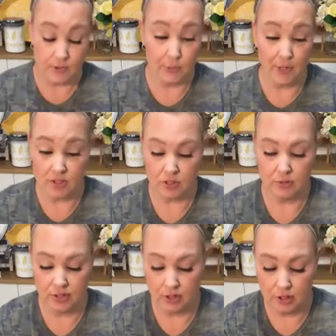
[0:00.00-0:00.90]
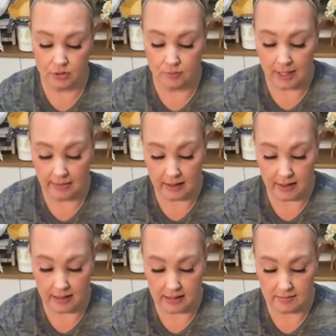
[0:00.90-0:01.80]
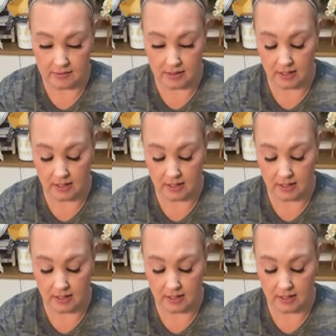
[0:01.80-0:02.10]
So I'm not sure what they're going to do about that,